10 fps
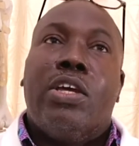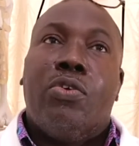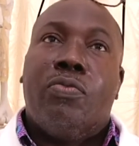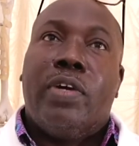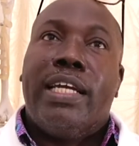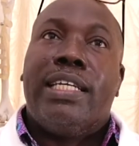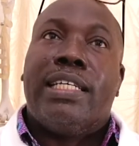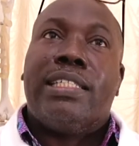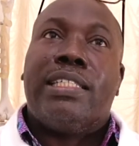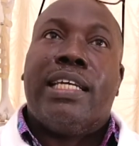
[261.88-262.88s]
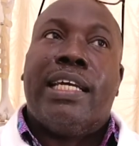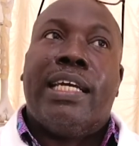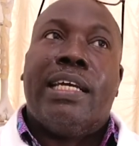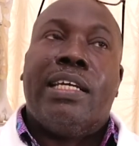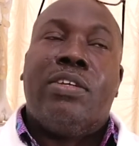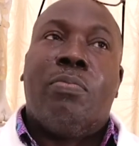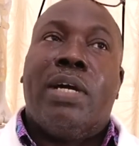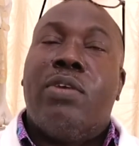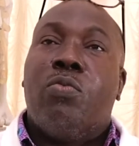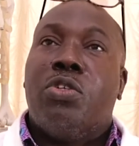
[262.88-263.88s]
You find that uh, you
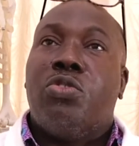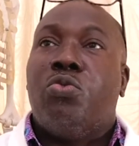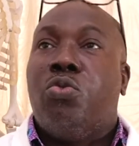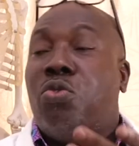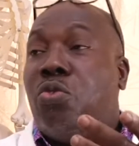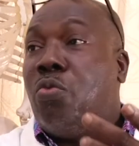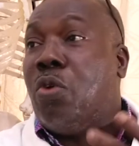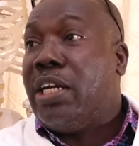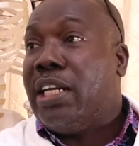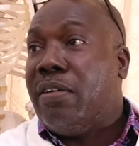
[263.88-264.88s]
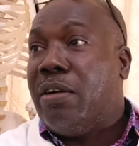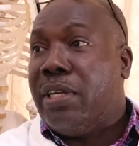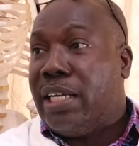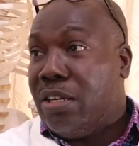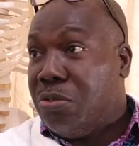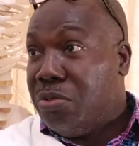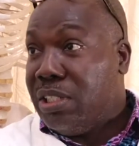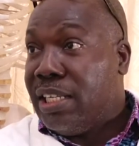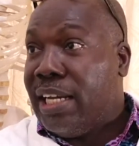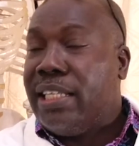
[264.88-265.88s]
might want to go walking around the
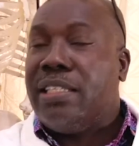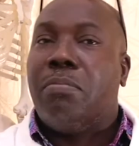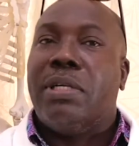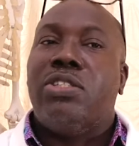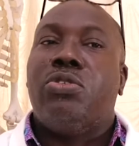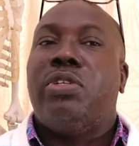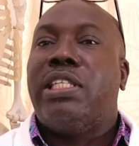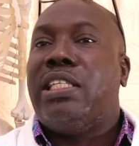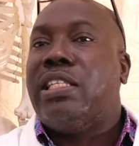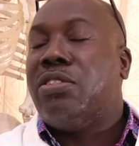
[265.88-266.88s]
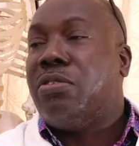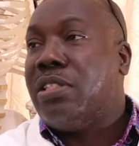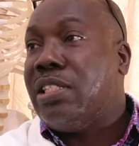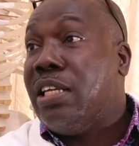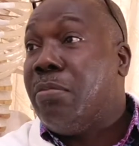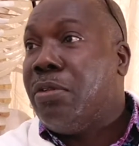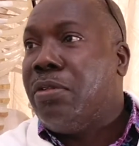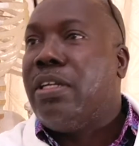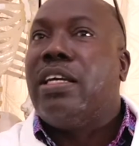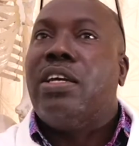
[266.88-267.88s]
countryside, but your knee is
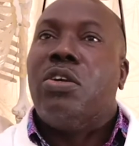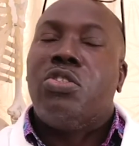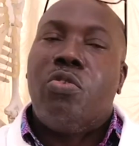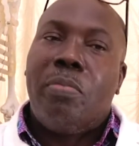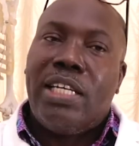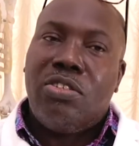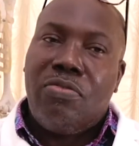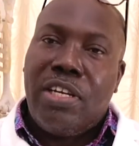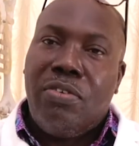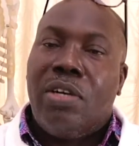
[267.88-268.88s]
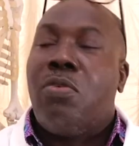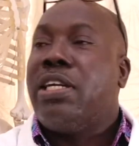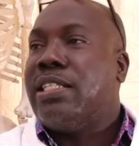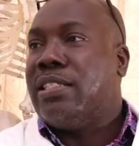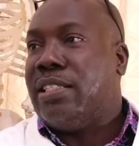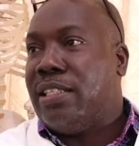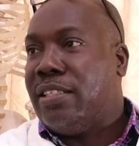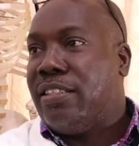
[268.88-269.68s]
unstable. So we might offer you a walking stick